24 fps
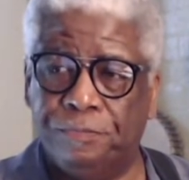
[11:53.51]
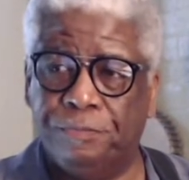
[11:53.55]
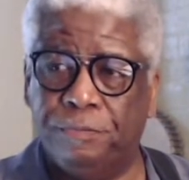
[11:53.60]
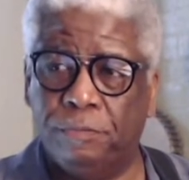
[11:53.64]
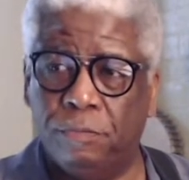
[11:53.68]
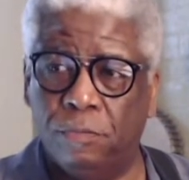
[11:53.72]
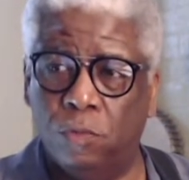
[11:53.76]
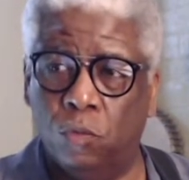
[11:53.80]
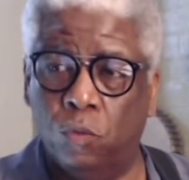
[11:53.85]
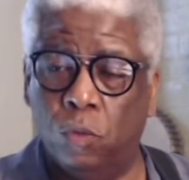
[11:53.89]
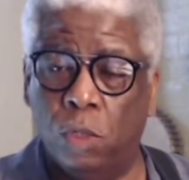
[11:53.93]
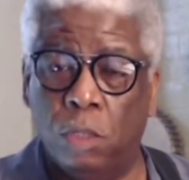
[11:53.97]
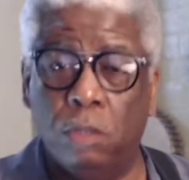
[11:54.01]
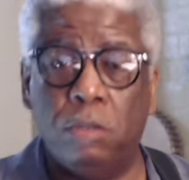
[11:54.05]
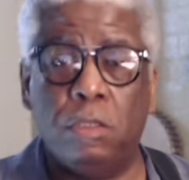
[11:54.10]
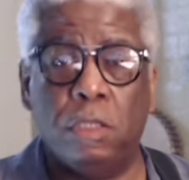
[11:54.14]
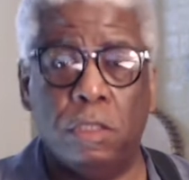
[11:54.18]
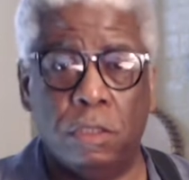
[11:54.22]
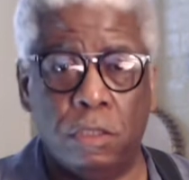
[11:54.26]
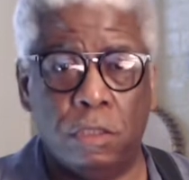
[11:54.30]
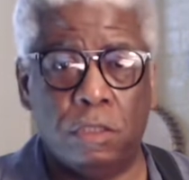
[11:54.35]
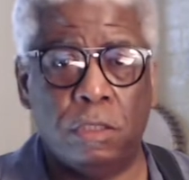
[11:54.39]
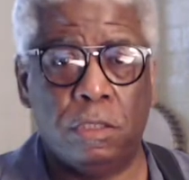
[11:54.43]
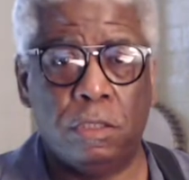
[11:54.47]

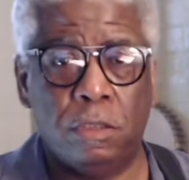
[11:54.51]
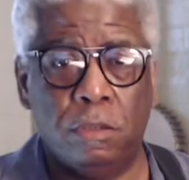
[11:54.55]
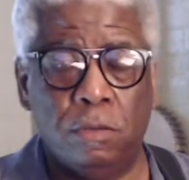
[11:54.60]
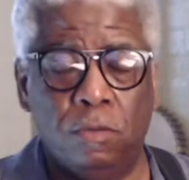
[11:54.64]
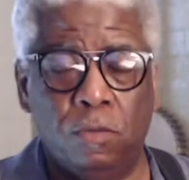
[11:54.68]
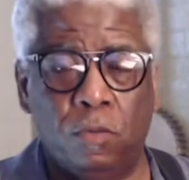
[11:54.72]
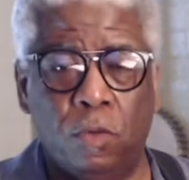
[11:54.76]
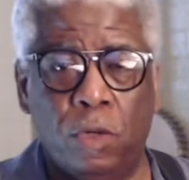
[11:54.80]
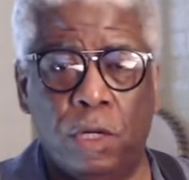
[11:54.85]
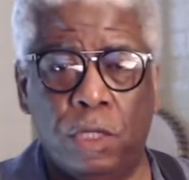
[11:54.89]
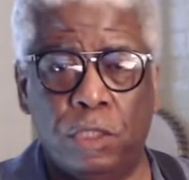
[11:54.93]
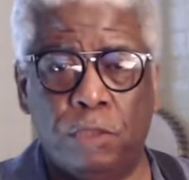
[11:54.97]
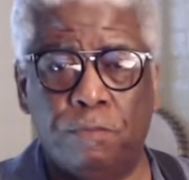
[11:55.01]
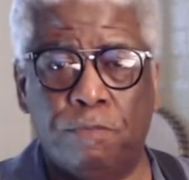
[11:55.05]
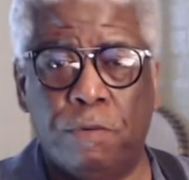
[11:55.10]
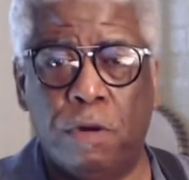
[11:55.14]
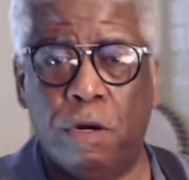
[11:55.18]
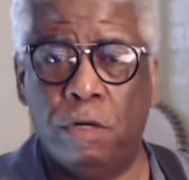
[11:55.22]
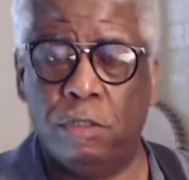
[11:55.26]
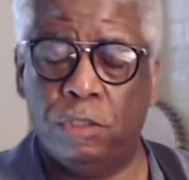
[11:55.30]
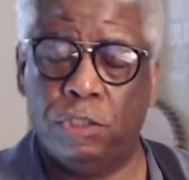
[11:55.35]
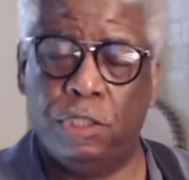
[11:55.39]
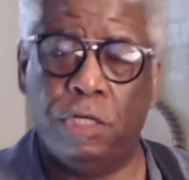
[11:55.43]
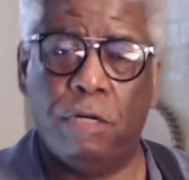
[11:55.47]
Wilkins was
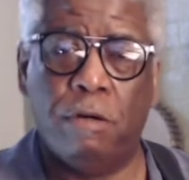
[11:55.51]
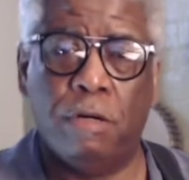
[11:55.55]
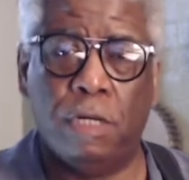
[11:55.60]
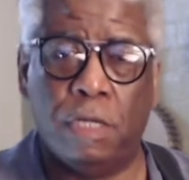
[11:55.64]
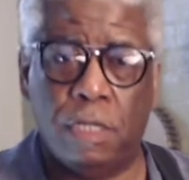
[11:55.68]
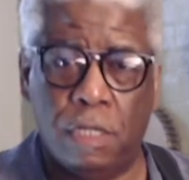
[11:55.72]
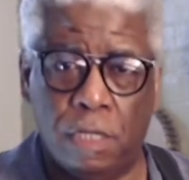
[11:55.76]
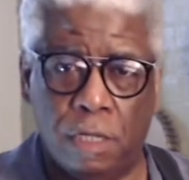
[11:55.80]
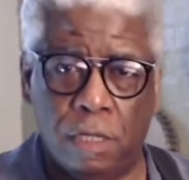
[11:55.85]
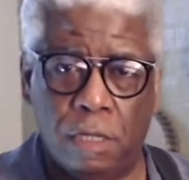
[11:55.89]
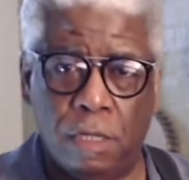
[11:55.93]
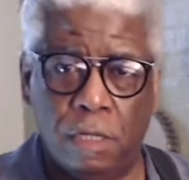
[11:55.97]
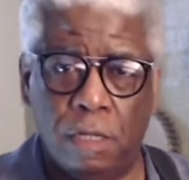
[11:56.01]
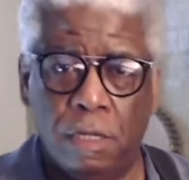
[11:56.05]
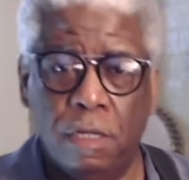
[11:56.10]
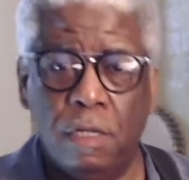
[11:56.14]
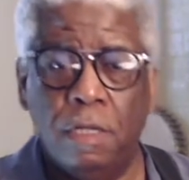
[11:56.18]
part Cherokee.